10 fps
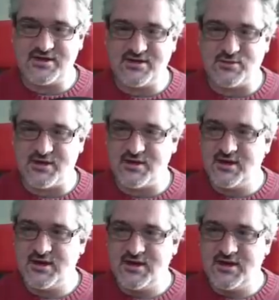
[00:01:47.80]
each one.
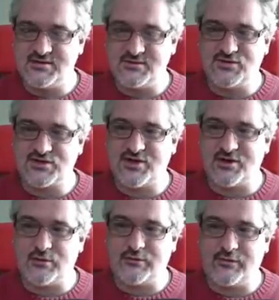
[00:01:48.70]
So we've just got
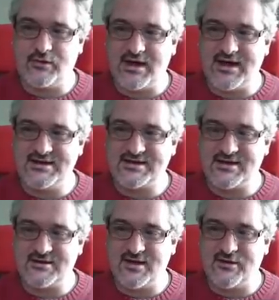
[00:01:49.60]
all four layers,
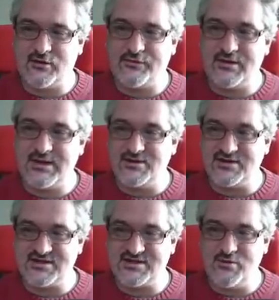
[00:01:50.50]
all four
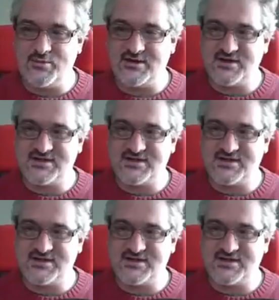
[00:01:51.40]
images opened as